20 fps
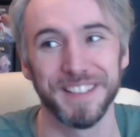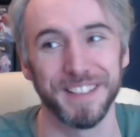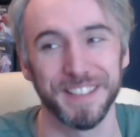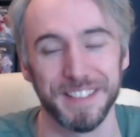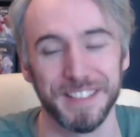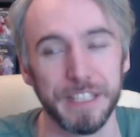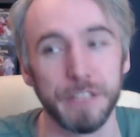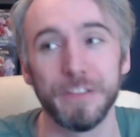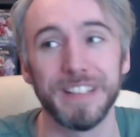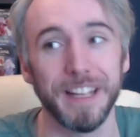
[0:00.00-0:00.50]

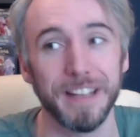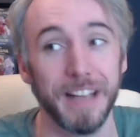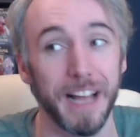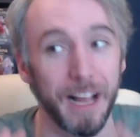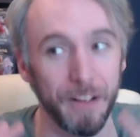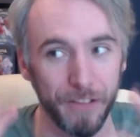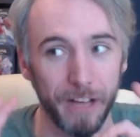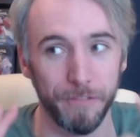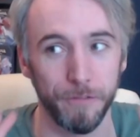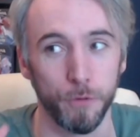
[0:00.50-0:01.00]
See if he didn't
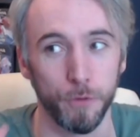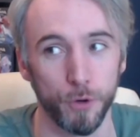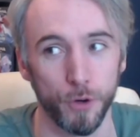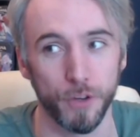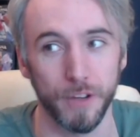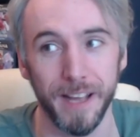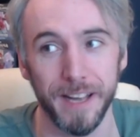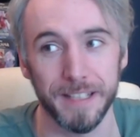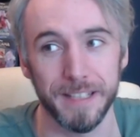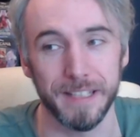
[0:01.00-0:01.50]
have that 4 or
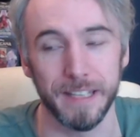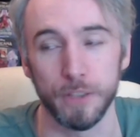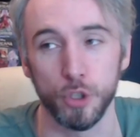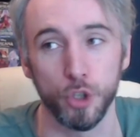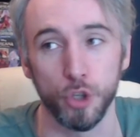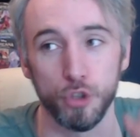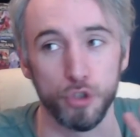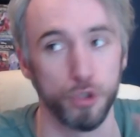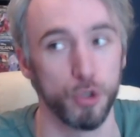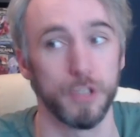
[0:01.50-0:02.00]
less and you
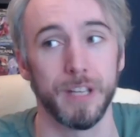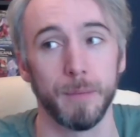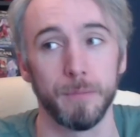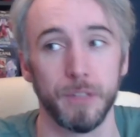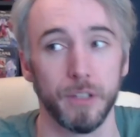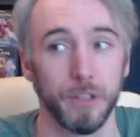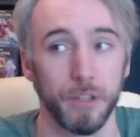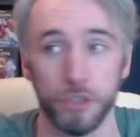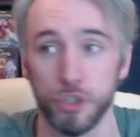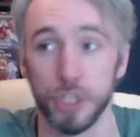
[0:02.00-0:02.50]
could use him
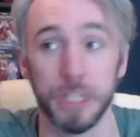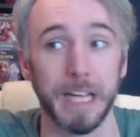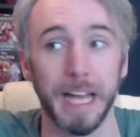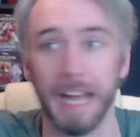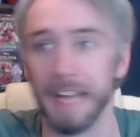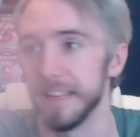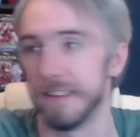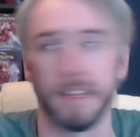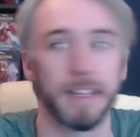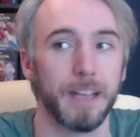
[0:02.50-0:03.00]
to like cheat
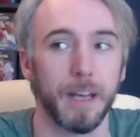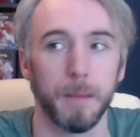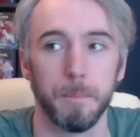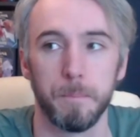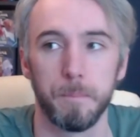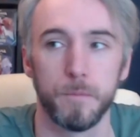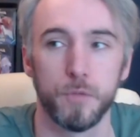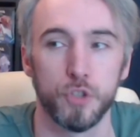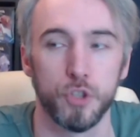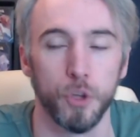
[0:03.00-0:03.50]
in like a
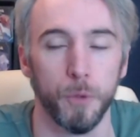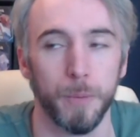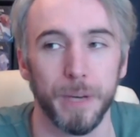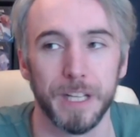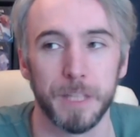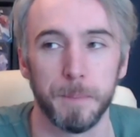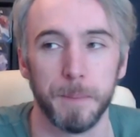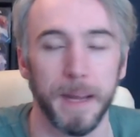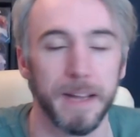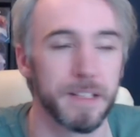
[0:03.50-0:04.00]
super
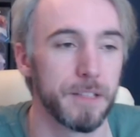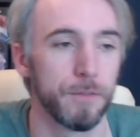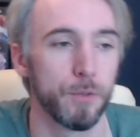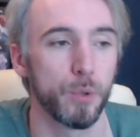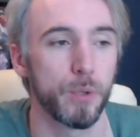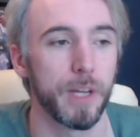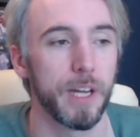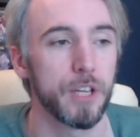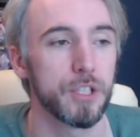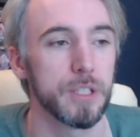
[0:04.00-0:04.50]
expensive
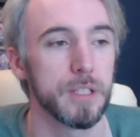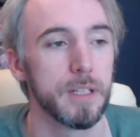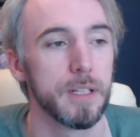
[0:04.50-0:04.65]
location.